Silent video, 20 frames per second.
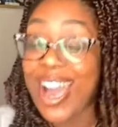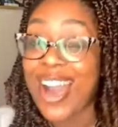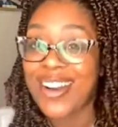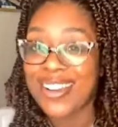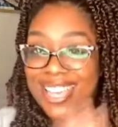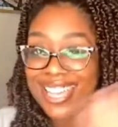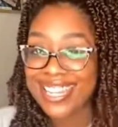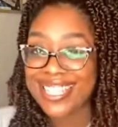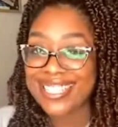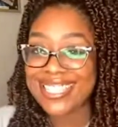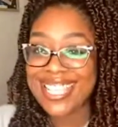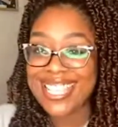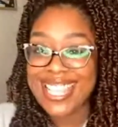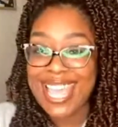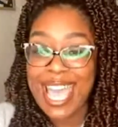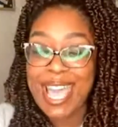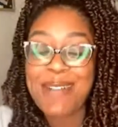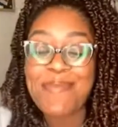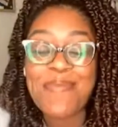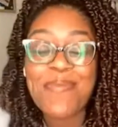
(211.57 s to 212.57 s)
I'll get into
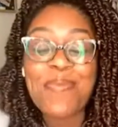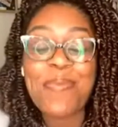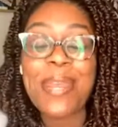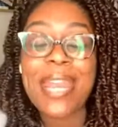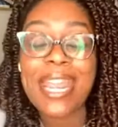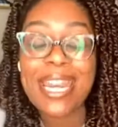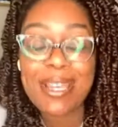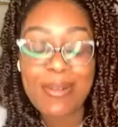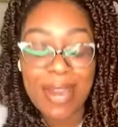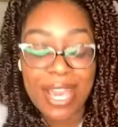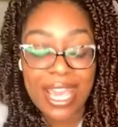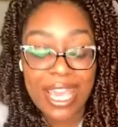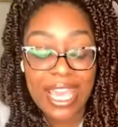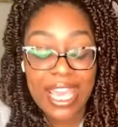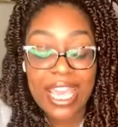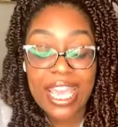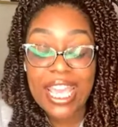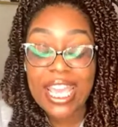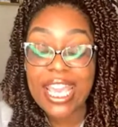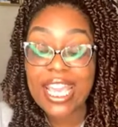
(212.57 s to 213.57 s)
that. But anyway,
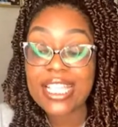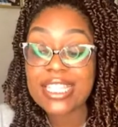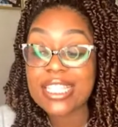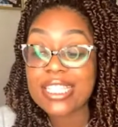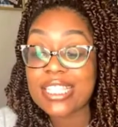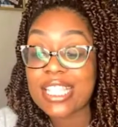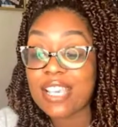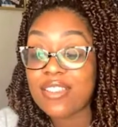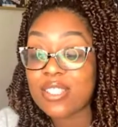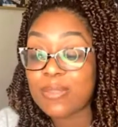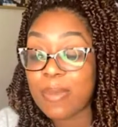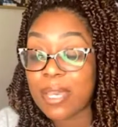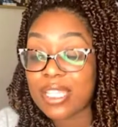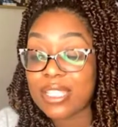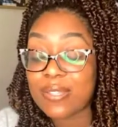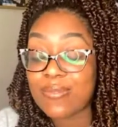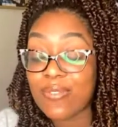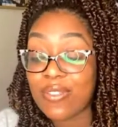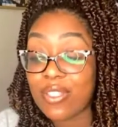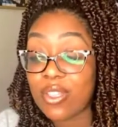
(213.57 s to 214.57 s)
it's a safe
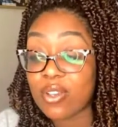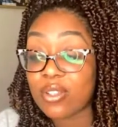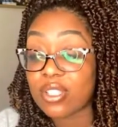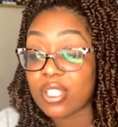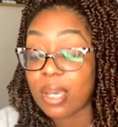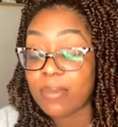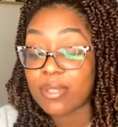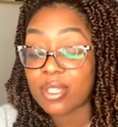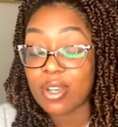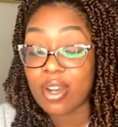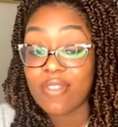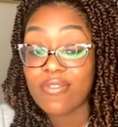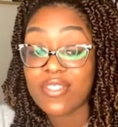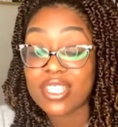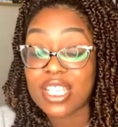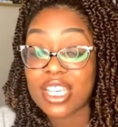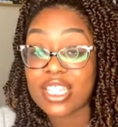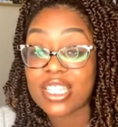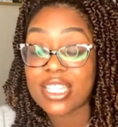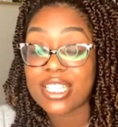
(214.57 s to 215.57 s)
space for those types of
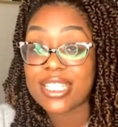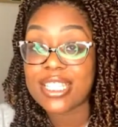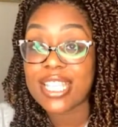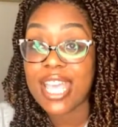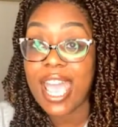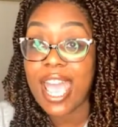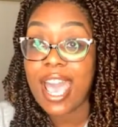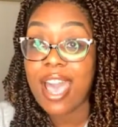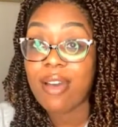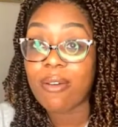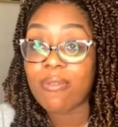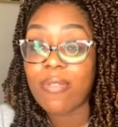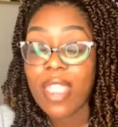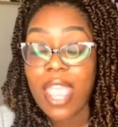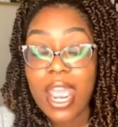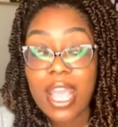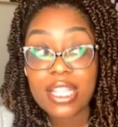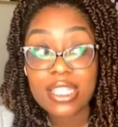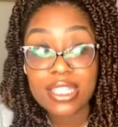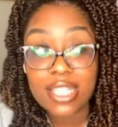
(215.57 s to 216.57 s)
conversations to have.
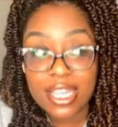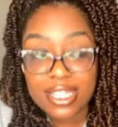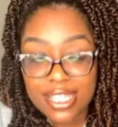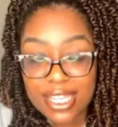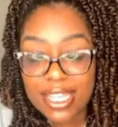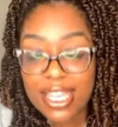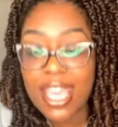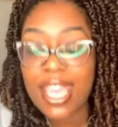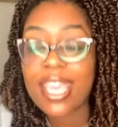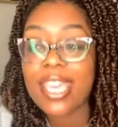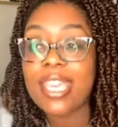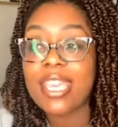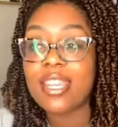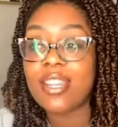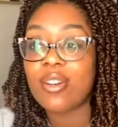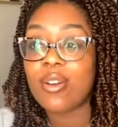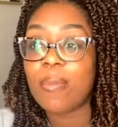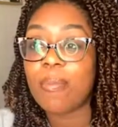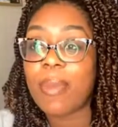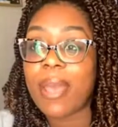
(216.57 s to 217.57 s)
Does it get
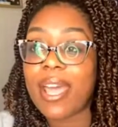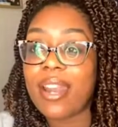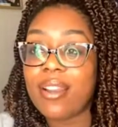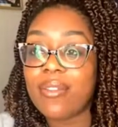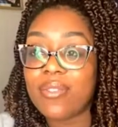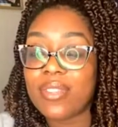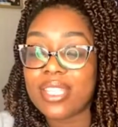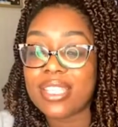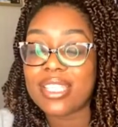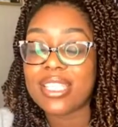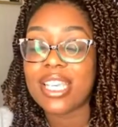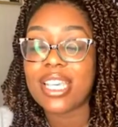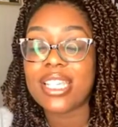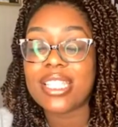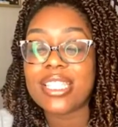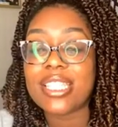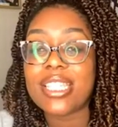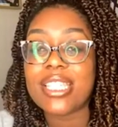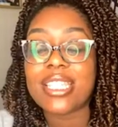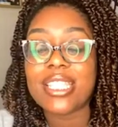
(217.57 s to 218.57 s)
heated on Battle of the
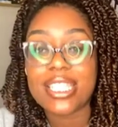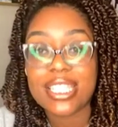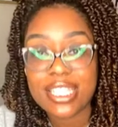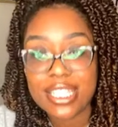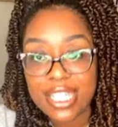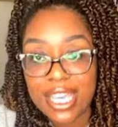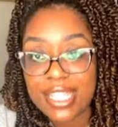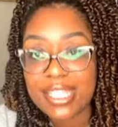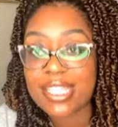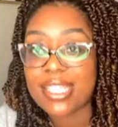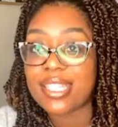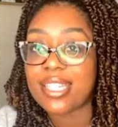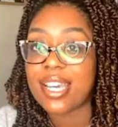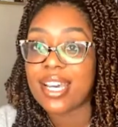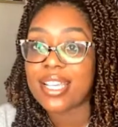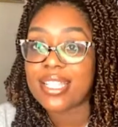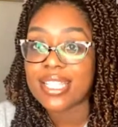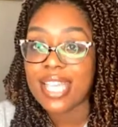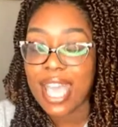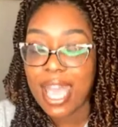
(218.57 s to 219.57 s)
Sexes? Yes, it
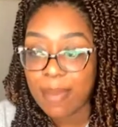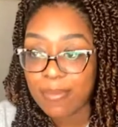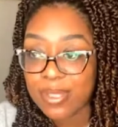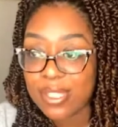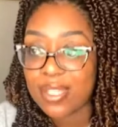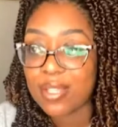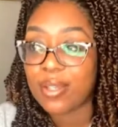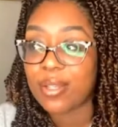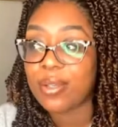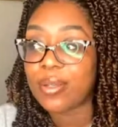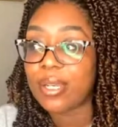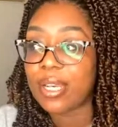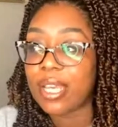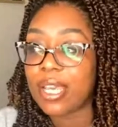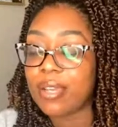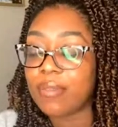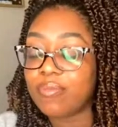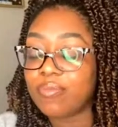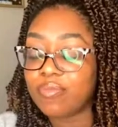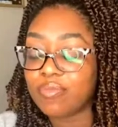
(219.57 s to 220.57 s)
does.
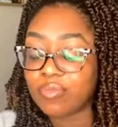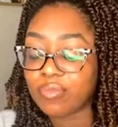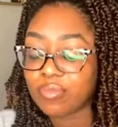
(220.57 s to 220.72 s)
Absolutely.